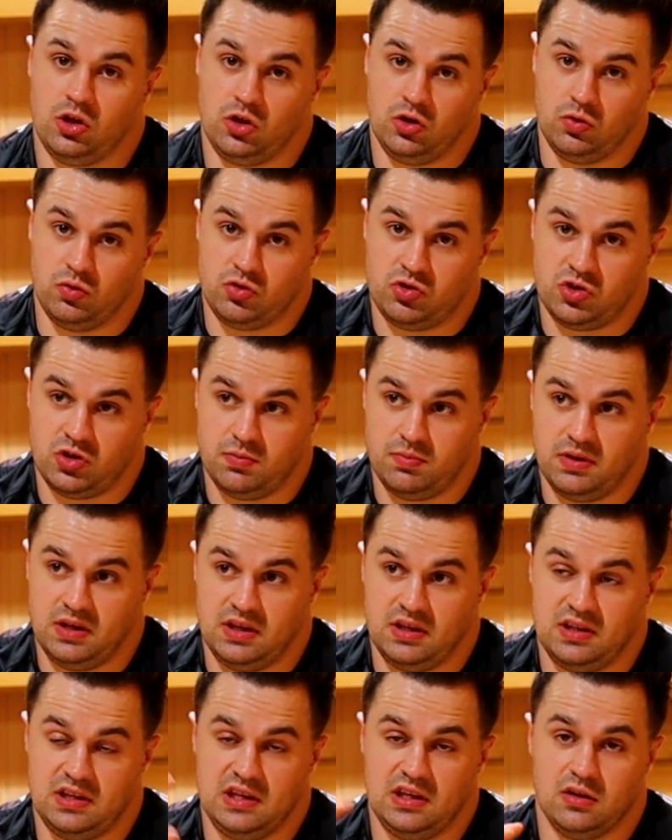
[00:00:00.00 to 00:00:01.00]
you should
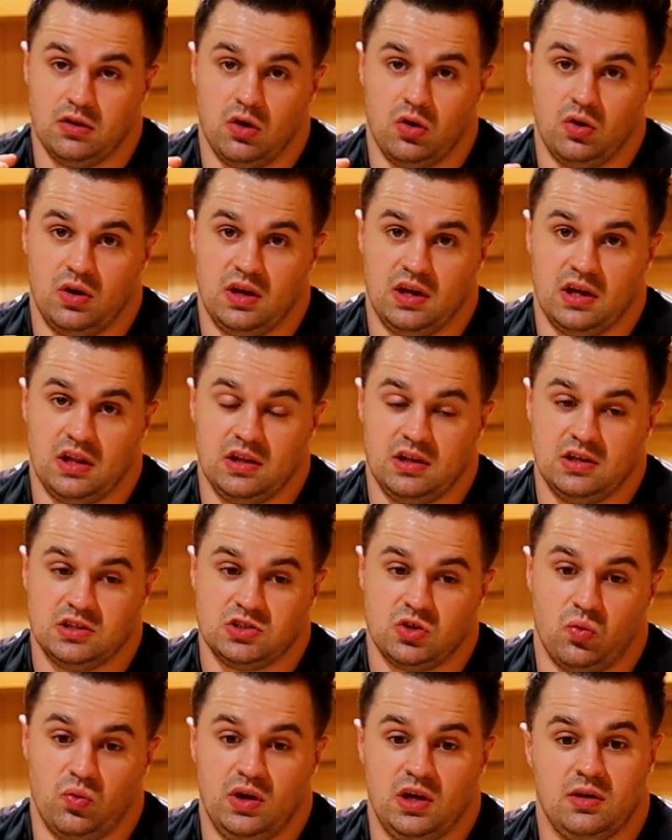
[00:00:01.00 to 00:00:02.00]
be deloading at
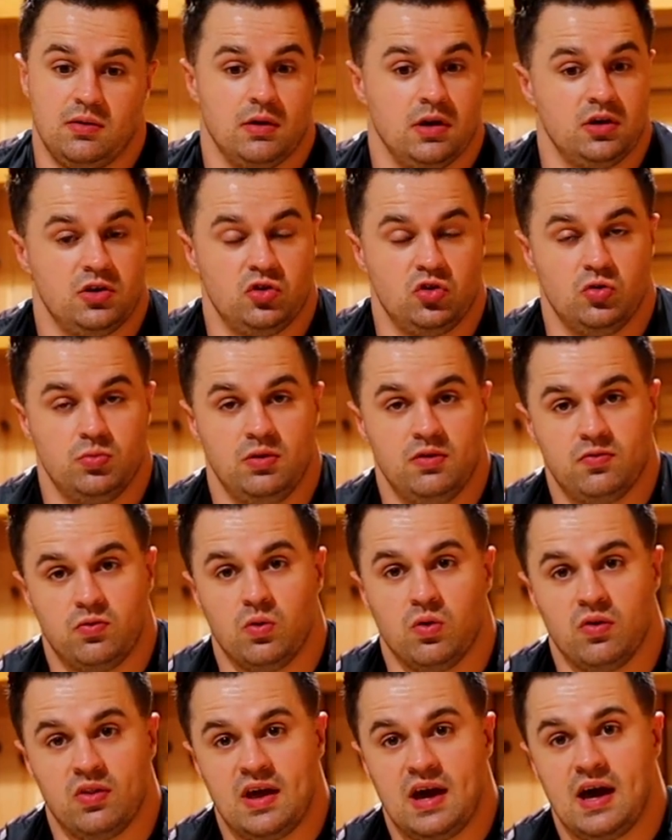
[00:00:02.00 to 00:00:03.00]
least a week or 2
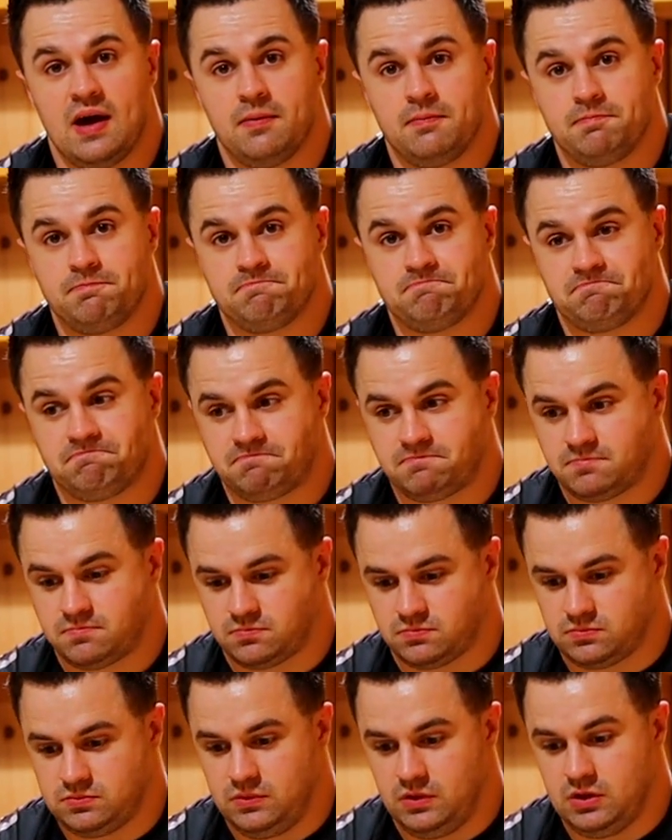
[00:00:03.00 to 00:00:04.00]
before that,
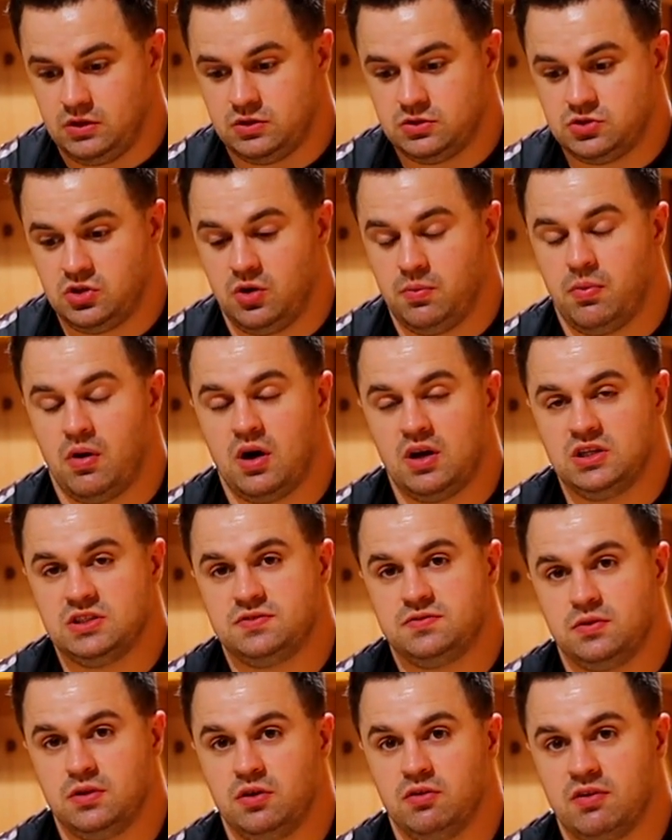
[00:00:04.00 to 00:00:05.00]
so your body's
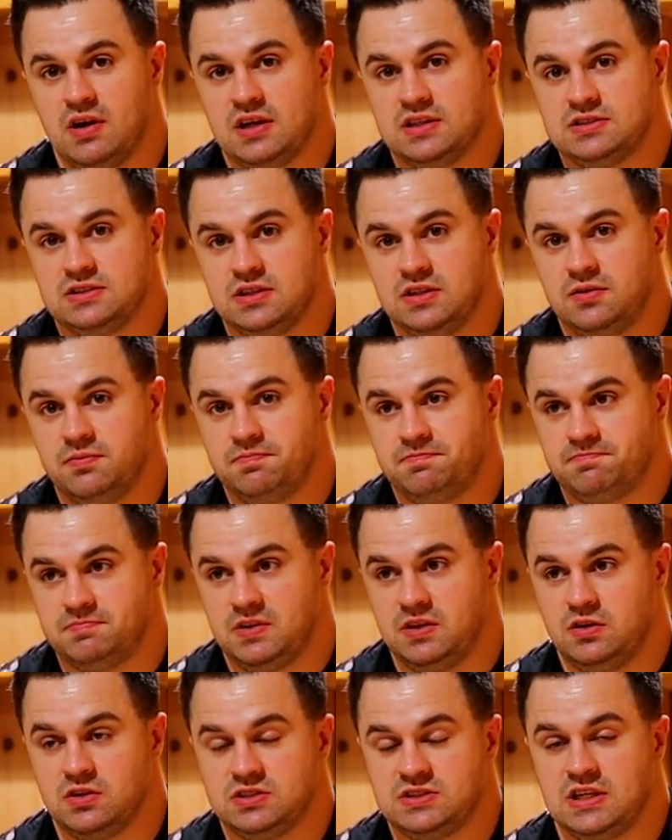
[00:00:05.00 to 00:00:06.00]
fully rested
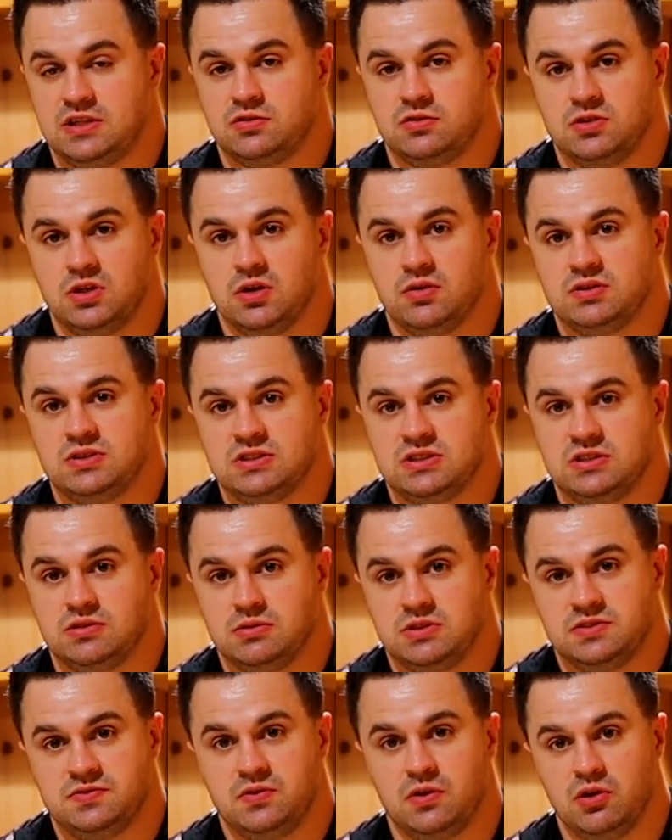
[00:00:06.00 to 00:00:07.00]
and your central nervous system
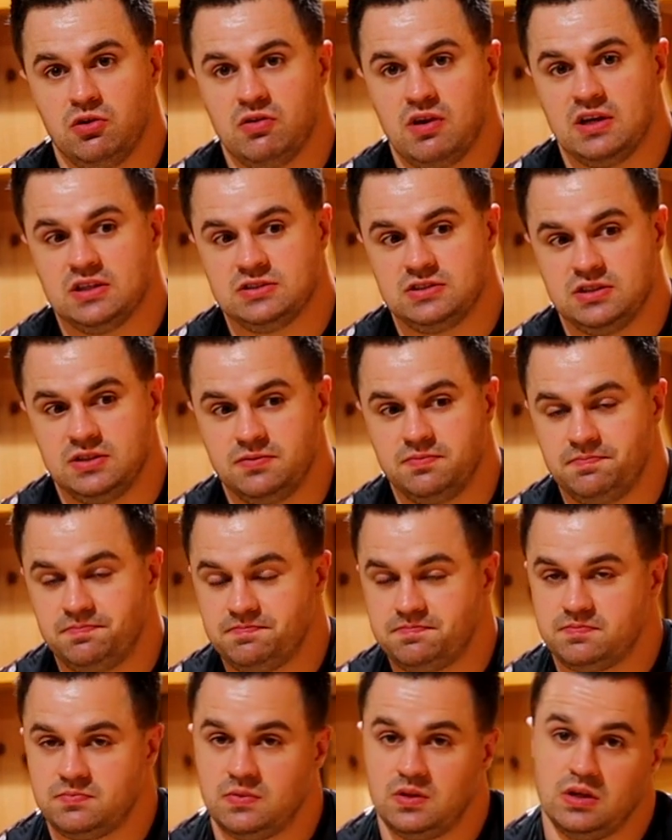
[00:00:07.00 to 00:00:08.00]
is fully rested,
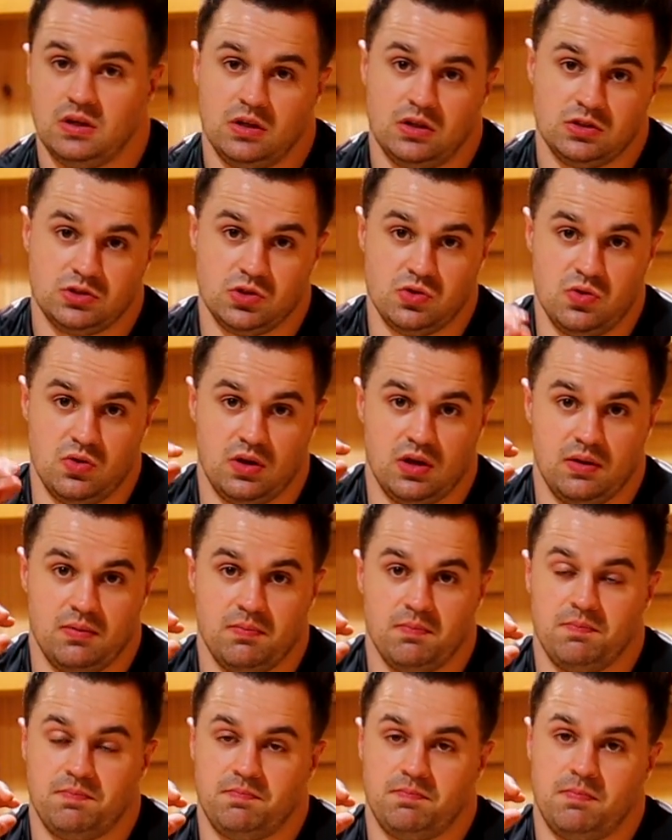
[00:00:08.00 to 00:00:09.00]
so you
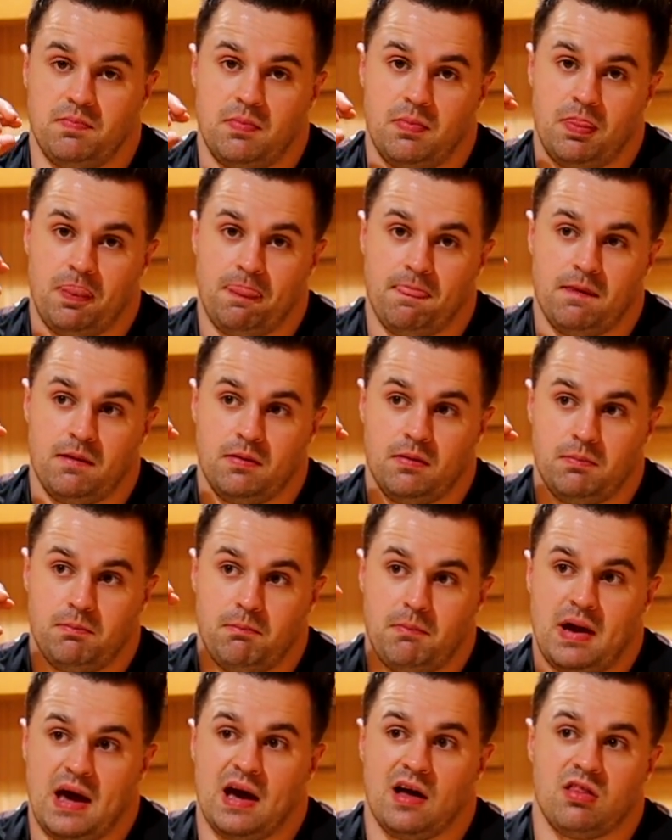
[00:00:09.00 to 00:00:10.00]
can
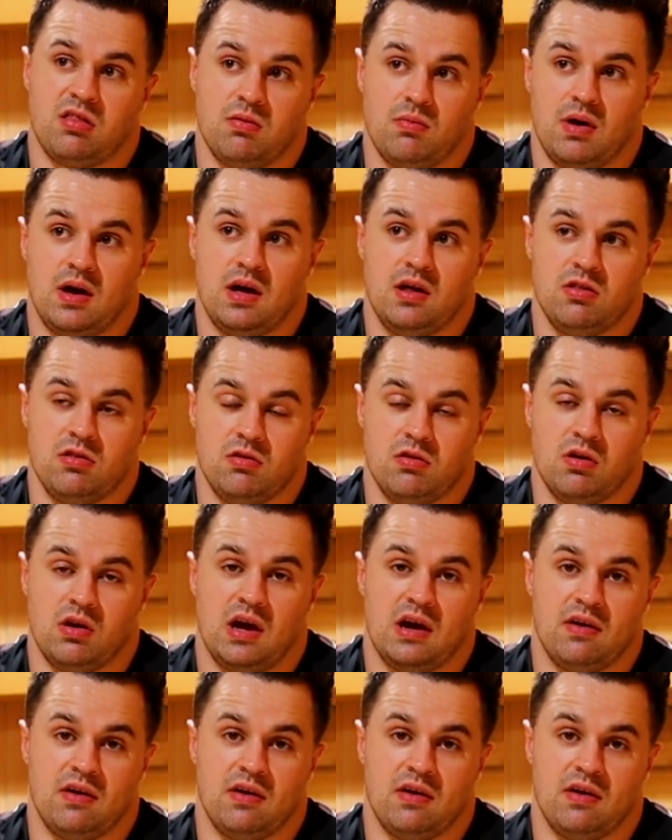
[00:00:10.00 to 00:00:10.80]
maximize your